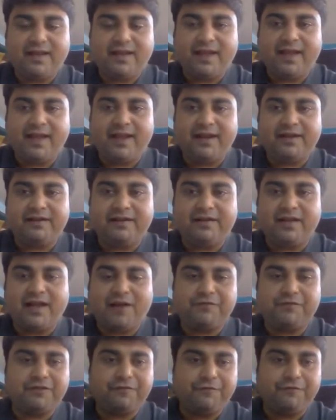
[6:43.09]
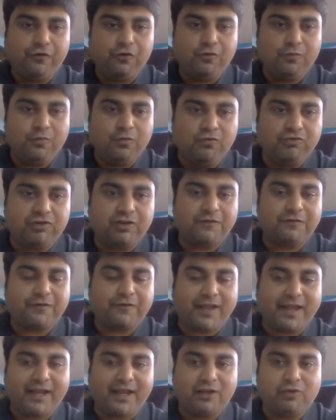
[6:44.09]
and after a few moves
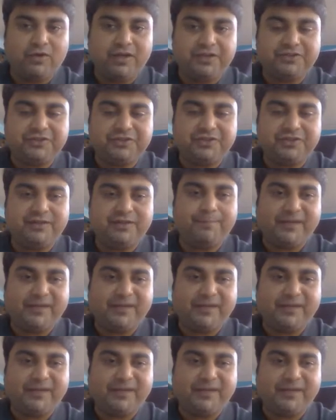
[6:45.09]
of calculation,